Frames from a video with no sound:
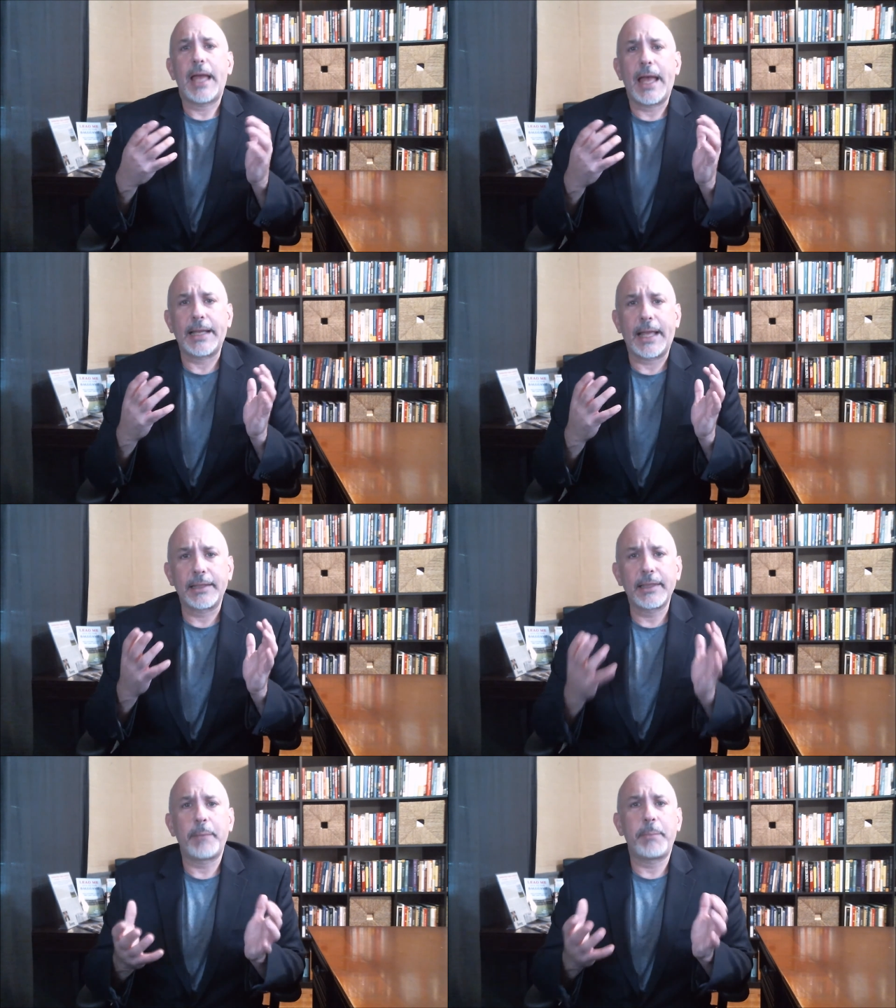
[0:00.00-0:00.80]

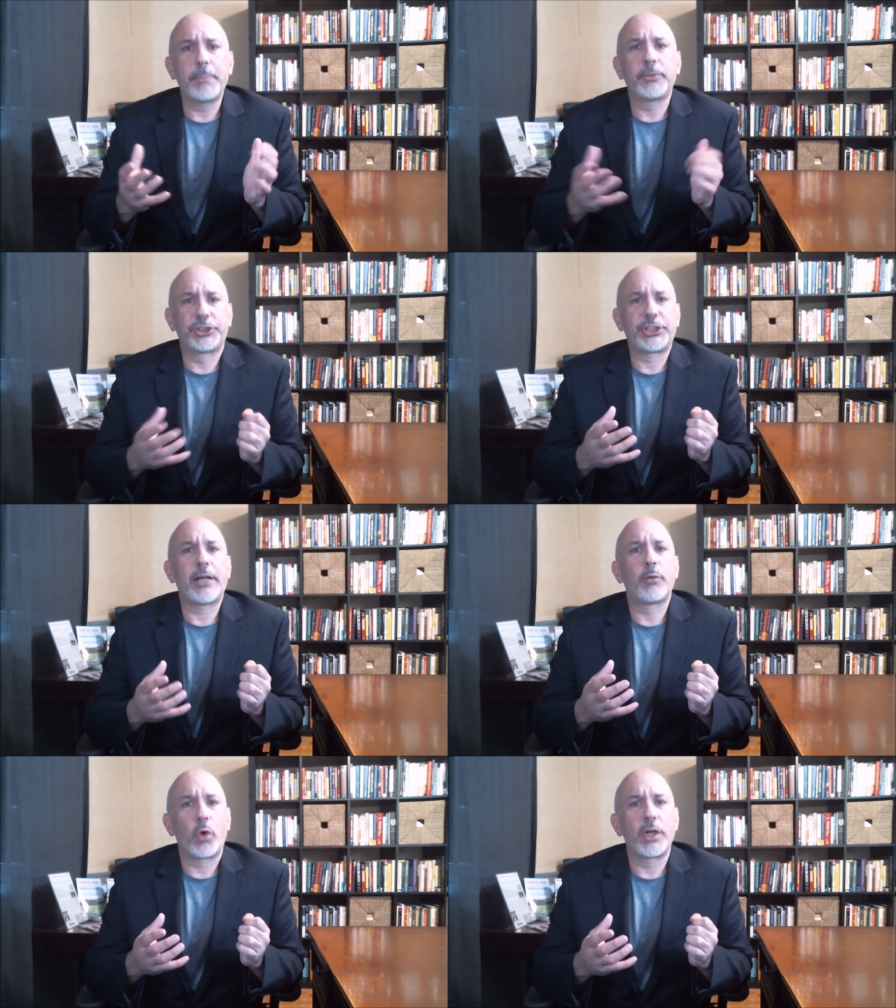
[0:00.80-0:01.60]
and let people
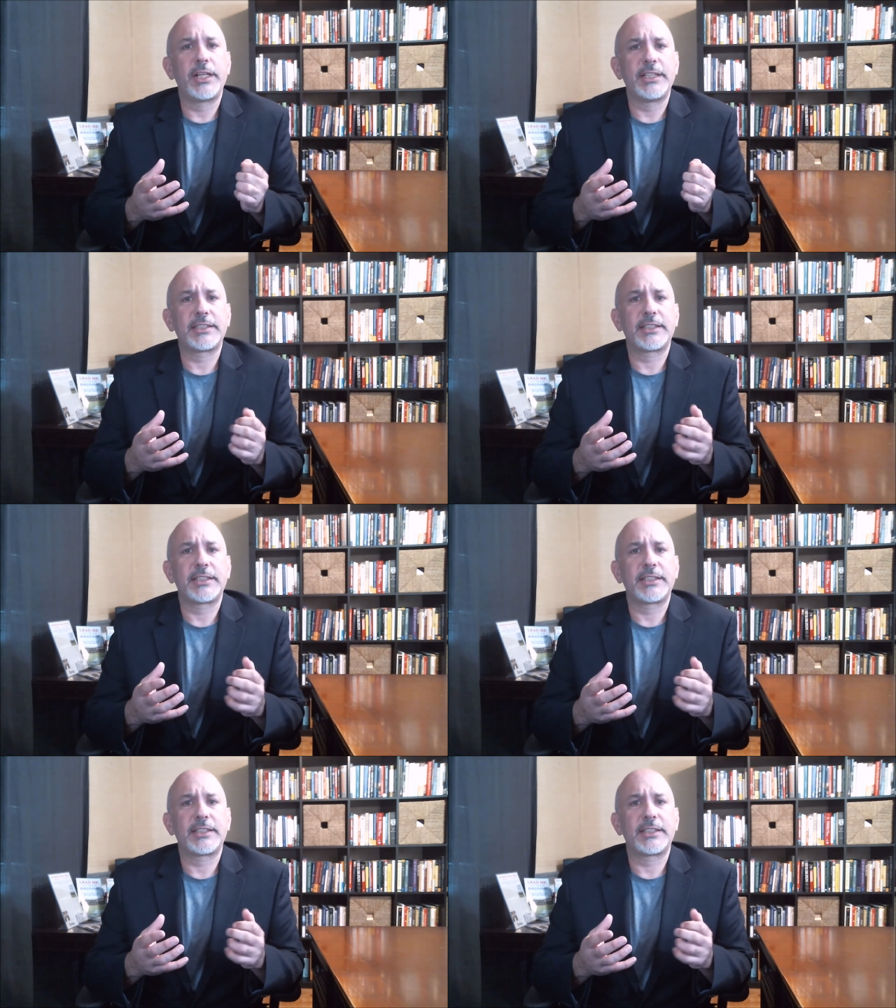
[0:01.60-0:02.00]
share what it is